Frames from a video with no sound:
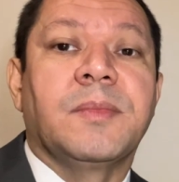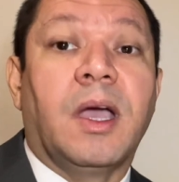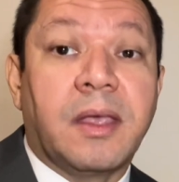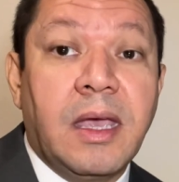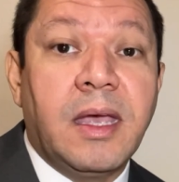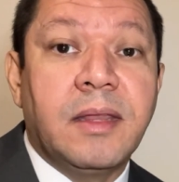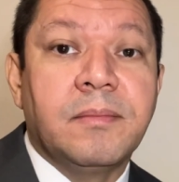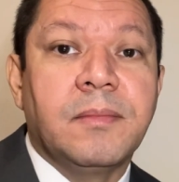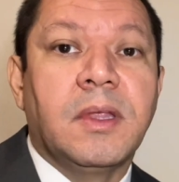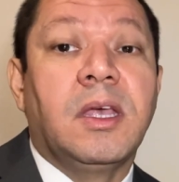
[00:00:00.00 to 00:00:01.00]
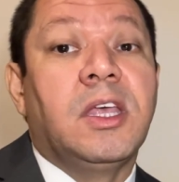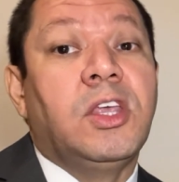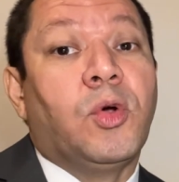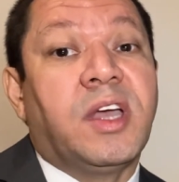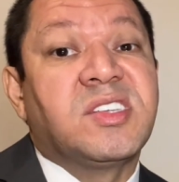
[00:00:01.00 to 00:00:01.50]
Again,
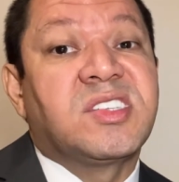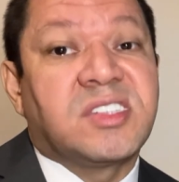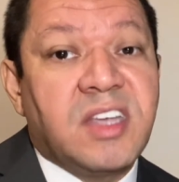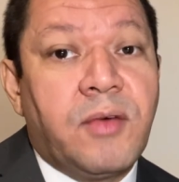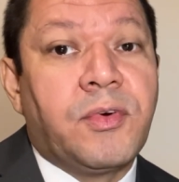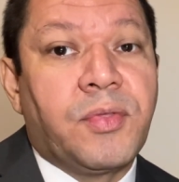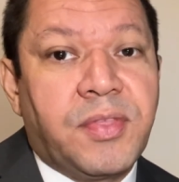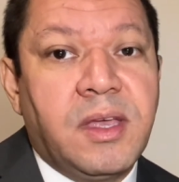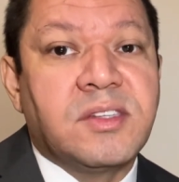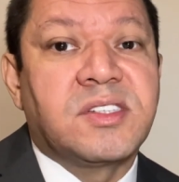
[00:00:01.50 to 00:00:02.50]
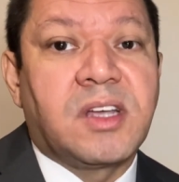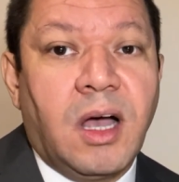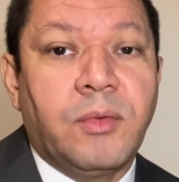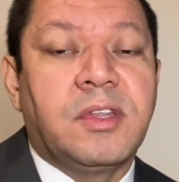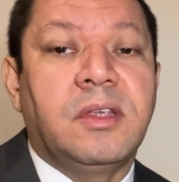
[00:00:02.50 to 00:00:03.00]
you had several things
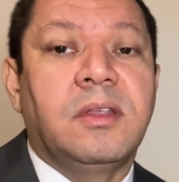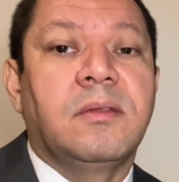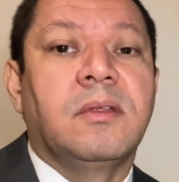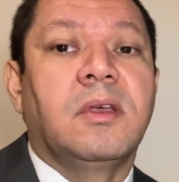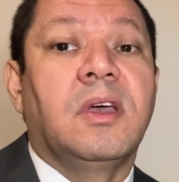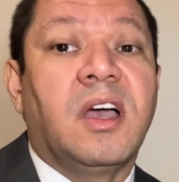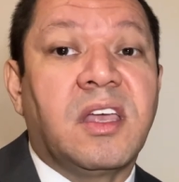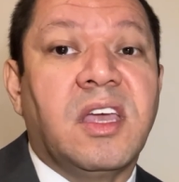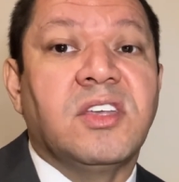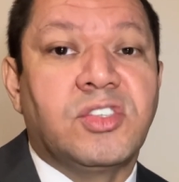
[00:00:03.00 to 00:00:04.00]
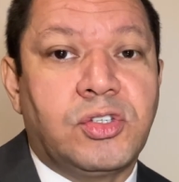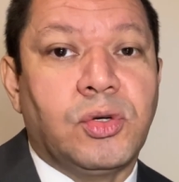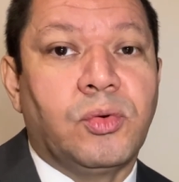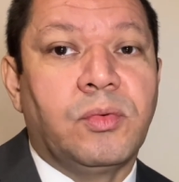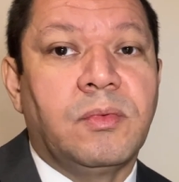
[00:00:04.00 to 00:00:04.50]
counting against you